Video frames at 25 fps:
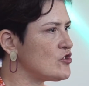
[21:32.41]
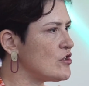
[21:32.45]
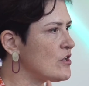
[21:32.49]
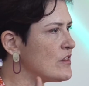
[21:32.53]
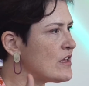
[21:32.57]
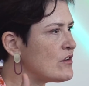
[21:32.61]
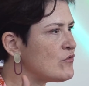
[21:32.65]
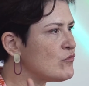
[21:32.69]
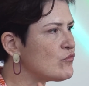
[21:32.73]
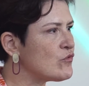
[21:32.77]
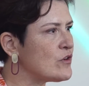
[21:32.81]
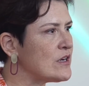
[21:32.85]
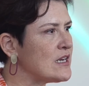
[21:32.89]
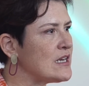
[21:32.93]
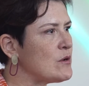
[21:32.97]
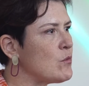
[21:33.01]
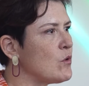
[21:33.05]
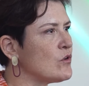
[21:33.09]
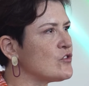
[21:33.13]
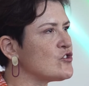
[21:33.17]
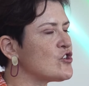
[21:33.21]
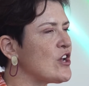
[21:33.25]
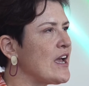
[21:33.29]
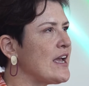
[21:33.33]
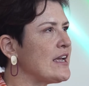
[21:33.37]
They really
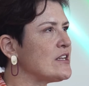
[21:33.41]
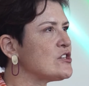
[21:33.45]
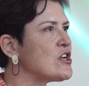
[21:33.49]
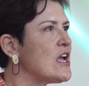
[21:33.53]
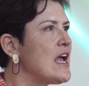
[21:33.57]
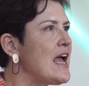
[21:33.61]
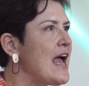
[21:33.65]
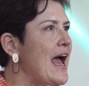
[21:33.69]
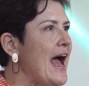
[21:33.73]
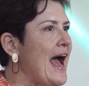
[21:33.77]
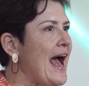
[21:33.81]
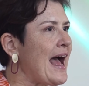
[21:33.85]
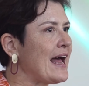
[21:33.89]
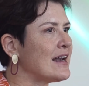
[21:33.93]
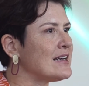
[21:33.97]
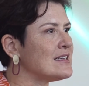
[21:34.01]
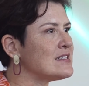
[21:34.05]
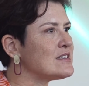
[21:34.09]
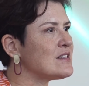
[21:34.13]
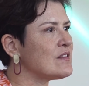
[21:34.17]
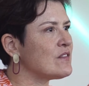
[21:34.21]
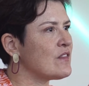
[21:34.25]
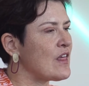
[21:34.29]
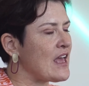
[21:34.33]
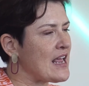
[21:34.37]
want change,
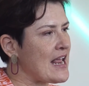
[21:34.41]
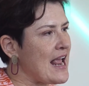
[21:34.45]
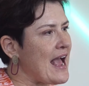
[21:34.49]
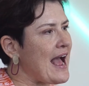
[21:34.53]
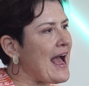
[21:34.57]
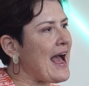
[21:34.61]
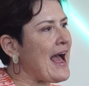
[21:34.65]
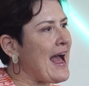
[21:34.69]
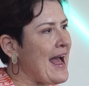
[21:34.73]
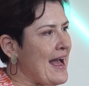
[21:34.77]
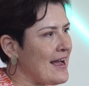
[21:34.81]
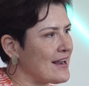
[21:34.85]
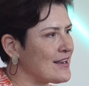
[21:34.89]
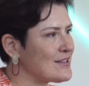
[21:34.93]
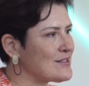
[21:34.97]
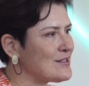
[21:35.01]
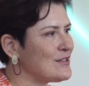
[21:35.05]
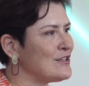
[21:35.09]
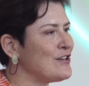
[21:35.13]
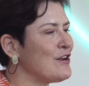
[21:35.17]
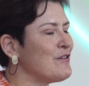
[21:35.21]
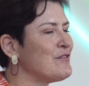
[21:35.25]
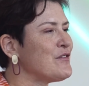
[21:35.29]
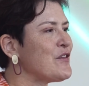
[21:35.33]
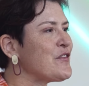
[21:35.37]
and they act.
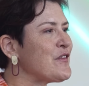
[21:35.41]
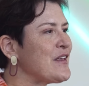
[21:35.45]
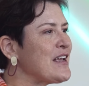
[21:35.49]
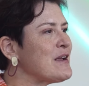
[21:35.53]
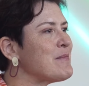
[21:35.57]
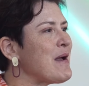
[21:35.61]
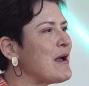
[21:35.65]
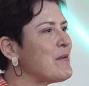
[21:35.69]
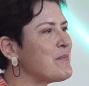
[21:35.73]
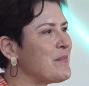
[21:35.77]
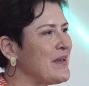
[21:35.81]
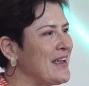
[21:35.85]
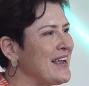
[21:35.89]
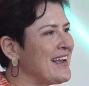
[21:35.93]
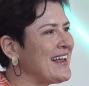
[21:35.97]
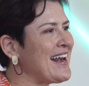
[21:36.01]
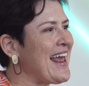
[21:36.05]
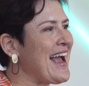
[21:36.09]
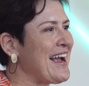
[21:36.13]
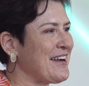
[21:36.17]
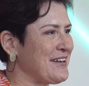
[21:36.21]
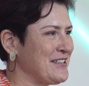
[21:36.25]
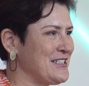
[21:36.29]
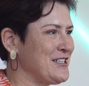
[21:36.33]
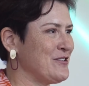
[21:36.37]
You know, and the thing about being an
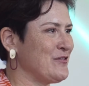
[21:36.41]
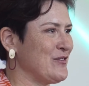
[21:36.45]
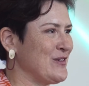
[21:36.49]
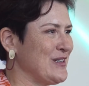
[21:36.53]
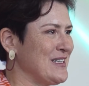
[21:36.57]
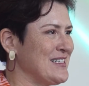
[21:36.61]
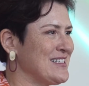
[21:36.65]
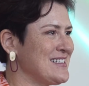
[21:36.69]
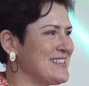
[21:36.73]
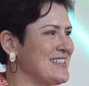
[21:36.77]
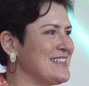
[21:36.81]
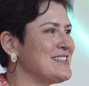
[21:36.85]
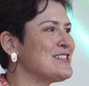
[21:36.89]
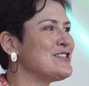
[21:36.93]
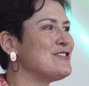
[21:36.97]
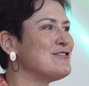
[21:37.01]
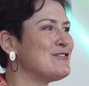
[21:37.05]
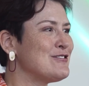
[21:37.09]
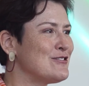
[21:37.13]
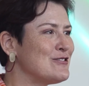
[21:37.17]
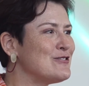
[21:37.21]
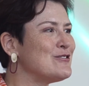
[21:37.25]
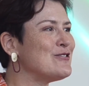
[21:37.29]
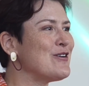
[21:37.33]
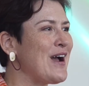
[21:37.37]
activist is you
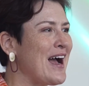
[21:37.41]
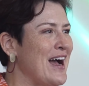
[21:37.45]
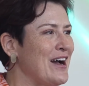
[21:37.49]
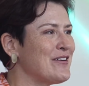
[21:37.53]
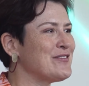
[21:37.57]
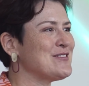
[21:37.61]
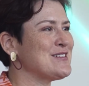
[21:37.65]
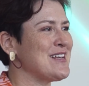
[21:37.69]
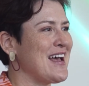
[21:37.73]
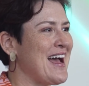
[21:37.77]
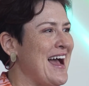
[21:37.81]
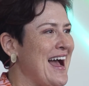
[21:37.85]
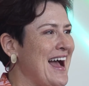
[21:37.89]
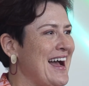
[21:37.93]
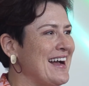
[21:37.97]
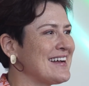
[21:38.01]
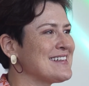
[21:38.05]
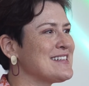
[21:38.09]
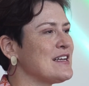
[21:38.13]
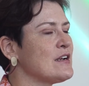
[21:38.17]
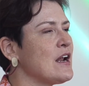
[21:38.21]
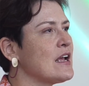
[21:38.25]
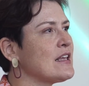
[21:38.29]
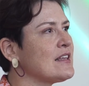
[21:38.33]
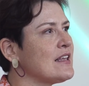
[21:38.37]
do have to
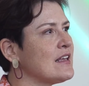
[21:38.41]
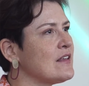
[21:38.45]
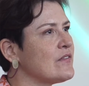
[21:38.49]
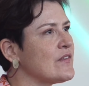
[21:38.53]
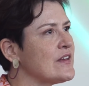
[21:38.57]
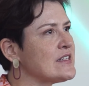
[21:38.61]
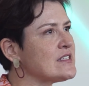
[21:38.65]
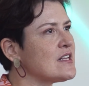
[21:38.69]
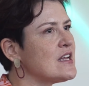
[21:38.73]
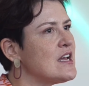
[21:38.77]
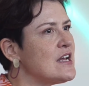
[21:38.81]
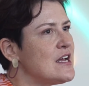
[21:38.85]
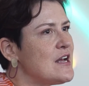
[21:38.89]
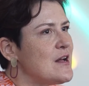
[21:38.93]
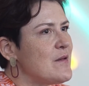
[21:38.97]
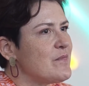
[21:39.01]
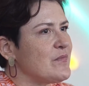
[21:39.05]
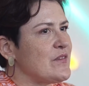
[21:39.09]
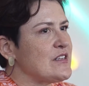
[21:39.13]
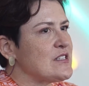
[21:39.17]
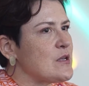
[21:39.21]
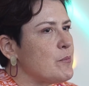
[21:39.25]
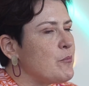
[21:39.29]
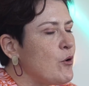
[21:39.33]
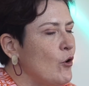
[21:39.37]
act. And I think there's
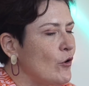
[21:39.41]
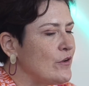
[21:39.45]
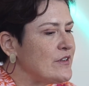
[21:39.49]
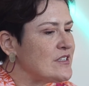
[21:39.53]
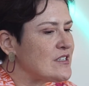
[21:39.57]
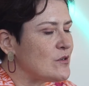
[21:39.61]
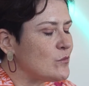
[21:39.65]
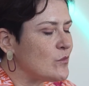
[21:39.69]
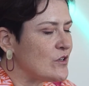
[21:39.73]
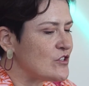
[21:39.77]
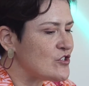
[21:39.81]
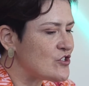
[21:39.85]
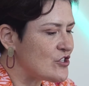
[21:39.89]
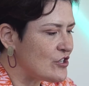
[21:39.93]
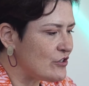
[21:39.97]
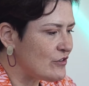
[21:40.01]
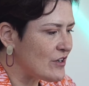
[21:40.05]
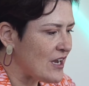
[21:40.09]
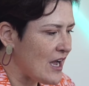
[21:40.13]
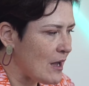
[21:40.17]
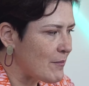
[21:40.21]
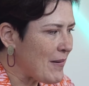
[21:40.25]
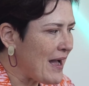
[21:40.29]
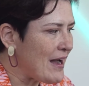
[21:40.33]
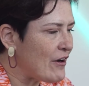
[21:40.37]
a point at which you
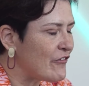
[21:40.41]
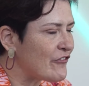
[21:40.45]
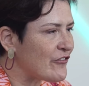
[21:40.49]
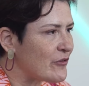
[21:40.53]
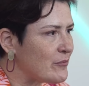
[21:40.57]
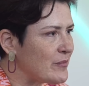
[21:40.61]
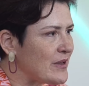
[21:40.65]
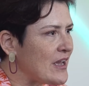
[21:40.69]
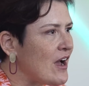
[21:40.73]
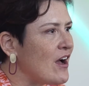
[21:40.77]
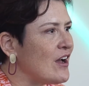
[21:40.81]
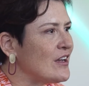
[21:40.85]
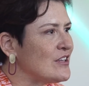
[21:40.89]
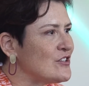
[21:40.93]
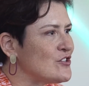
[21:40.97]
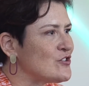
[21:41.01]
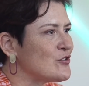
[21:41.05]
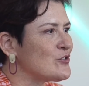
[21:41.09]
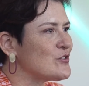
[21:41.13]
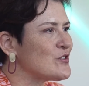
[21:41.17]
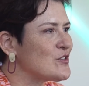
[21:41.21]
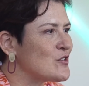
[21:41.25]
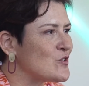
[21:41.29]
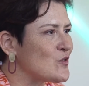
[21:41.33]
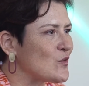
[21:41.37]
come out from behind
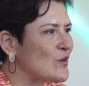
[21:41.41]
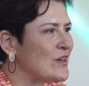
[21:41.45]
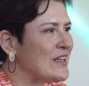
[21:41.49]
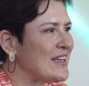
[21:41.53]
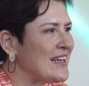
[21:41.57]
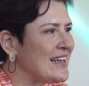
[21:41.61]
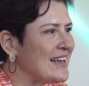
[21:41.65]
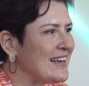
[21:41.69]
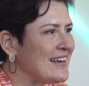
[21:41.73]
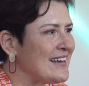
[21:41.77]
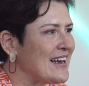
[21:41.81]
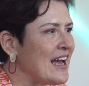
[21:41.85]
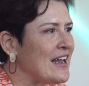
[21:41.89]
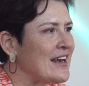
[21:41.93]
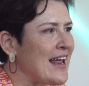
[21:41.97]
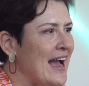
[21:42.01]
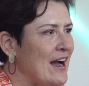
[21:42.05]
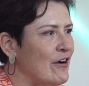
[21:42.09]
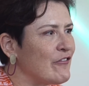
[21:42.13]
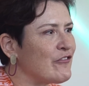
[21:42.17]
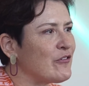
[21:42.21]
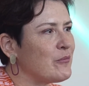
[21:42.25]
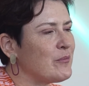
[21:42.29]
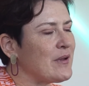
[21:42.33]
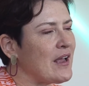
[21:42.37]
your screen and
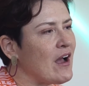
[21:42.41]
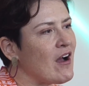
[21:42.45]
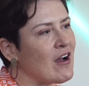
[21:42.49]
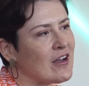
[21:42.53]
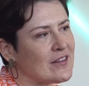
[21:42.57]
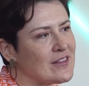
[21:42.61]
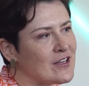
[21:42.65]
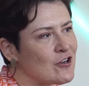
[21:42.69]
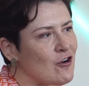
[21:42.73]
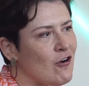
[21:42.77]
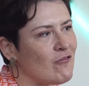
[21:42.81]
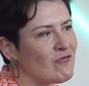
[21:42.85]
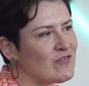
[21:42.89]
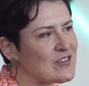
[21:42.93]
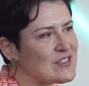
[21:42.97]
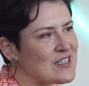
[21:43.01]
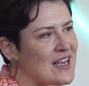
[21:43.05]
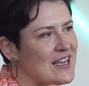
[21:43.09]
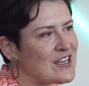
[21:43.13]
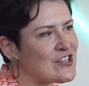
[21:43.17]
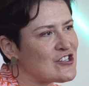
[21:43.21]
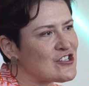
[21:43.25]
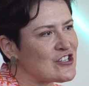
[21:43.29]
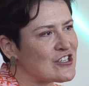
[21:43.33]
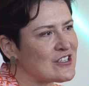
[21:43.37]
out from behind the
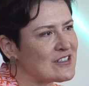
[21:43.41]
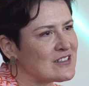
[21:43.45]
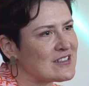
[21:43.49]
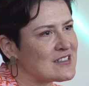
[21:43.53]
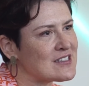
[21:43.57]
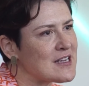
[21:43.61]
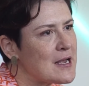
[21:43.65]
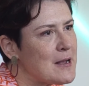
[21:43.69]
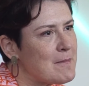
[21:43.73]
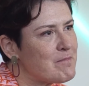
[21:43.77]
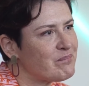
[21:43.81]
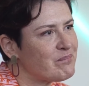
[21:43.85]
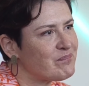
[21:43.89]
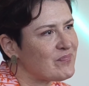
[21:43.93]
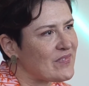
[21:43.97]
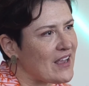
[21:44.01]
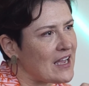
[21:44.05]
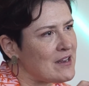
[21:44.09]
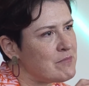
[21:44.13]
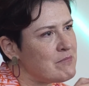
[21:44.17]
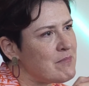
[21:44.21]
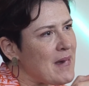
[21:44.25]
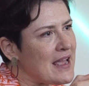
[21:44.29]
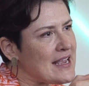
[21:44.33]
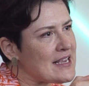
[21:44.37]
conversations,
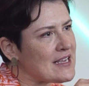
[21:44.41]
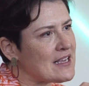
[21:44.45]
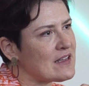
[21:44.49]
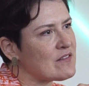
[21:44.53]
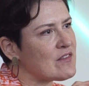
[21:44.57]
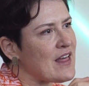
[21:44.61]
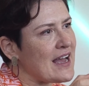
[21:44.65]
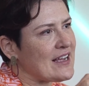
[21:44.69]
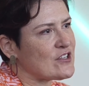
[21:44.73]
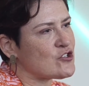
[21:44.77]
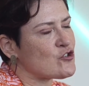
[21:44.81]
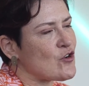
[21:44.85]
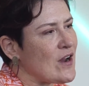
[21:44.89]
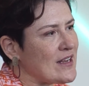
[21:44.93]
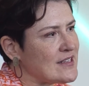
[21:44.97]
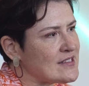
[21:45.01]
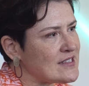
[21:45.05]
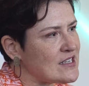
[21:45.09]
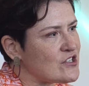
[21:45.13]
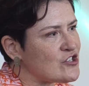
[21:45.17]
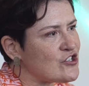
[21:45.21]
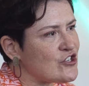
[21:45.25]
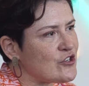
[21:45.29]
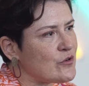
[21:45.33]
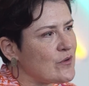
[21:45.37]
and making that
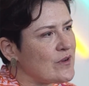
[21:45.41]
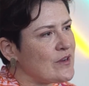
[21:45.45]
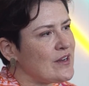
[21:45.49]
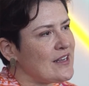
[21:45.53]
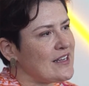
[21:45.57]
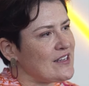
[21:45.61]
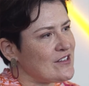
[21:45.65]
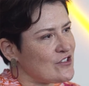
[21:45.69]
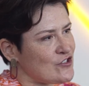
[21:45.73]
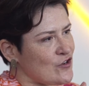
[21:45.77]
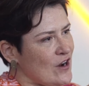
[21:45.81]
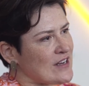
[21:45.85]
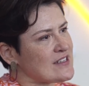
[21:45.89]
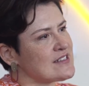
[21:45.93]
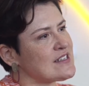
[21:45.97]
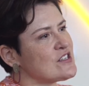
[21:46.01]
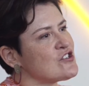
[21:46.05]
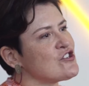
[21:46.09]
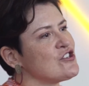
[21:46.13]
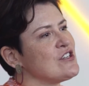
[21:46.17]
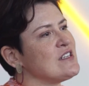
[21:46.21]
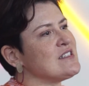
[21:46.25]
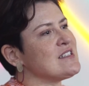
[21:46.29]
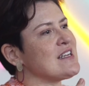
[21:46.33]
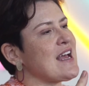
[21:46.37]

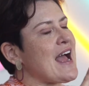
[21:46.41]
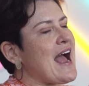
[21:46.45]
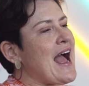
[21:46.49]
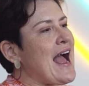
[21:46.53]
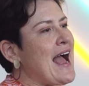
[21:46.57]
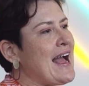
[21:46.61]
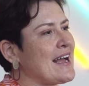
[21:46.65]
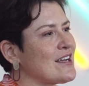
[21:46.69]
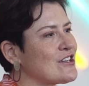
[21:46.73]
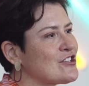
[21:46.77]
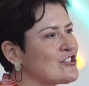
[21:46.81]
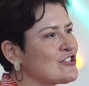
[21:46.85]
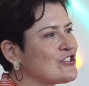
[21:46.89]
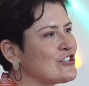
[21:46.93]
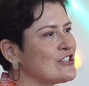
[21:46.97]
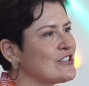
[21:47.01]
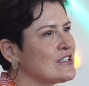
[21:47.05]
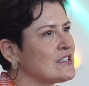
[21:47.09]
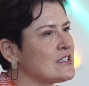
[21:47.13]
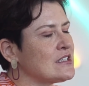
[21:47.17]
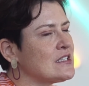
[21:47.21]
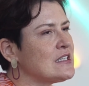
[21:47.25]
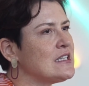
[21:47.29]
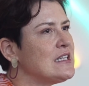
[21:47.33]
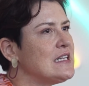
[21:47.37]
transition into
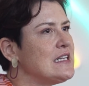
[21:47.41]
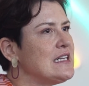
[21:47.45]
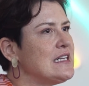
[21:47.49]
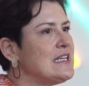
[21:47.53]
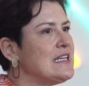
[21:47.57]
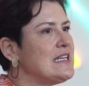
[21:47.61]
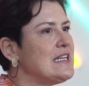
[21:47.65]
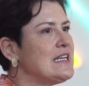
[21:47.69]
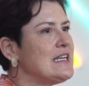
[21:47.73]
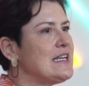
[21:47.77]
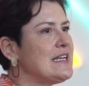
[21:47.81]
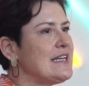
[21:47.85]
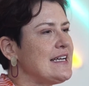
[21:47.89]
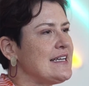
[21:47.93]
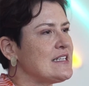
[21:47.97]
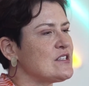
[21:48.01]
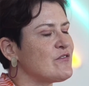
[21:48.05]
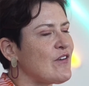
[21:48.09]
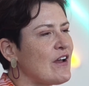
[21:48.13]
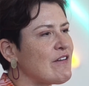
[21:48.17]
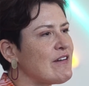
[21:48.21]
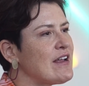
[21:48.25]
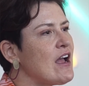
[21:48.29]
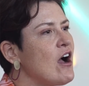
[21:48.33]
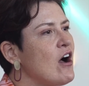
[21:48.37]
action. It's
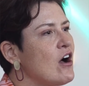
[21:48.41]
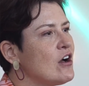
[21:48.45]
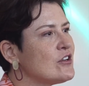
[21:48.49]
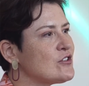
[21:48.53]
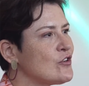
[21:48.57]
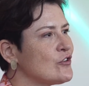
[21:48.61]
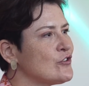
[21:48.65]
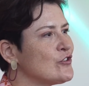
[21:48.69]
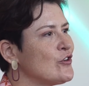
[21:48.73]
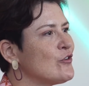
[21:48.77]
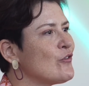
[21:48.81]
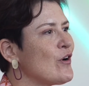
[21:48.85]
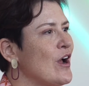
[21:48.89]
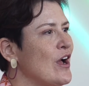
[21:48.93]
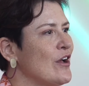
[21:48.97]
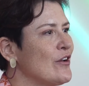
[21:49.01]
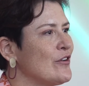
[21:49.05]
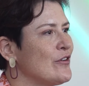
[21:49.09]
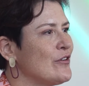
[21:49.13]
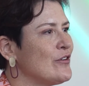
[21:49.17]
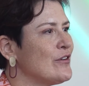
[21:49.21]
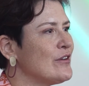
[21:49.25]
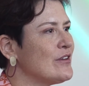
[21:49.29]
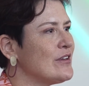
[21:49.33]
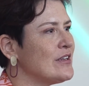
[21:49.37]
very hard on your
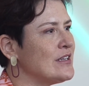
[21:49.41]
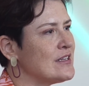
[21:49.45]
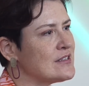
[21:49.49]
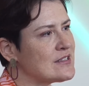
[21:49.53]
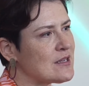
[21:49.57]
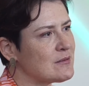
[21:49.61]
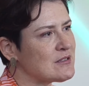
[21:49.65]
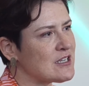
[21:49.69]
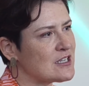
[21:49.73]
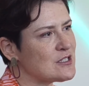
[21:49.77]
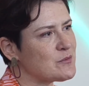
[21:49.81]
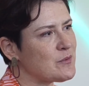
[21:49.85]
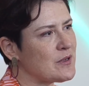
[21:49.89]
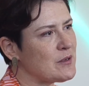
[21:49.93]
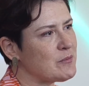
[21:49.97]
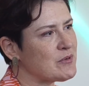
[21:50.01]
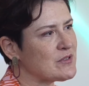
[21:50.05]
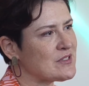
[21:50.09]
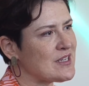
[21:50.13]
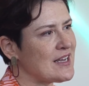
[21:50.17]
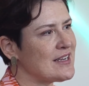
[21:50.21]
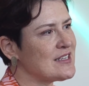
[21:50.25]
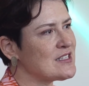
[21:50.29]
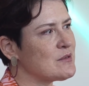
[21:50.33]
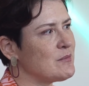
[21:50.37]
own. You know, sometimes people
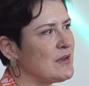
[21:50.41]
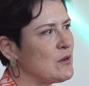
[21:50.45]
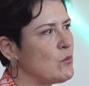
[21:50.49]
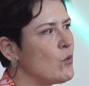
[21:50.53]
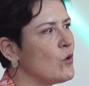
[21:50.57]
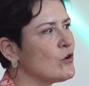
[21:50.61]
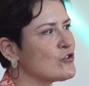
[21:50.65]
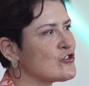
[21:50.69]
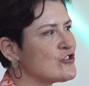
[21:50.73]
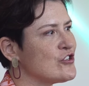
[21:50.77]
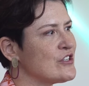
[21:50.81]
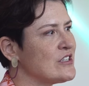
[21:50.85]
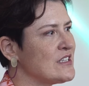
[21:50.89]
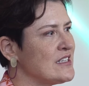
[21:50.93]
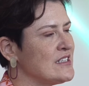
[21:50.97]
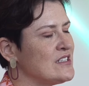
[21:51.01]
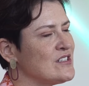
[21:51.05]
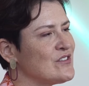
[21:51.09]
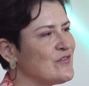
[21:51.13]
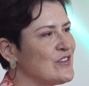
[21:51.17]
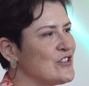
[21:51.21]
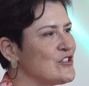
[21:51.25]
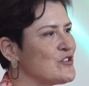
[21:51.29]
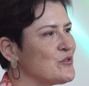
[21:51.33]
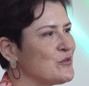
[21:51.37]
say to me, what should an
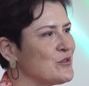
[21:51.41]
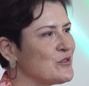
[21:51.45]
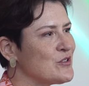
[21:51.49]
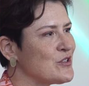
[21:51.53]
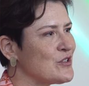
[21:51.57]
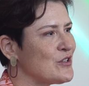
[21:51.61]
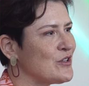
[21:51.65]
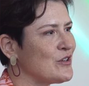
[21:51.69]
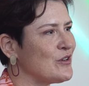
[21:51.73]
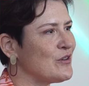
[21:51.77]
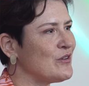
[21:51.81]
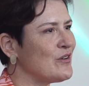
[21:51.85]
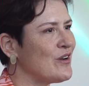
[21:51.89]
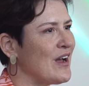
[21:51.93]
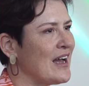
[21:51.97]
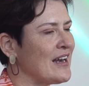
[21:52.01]
individual do?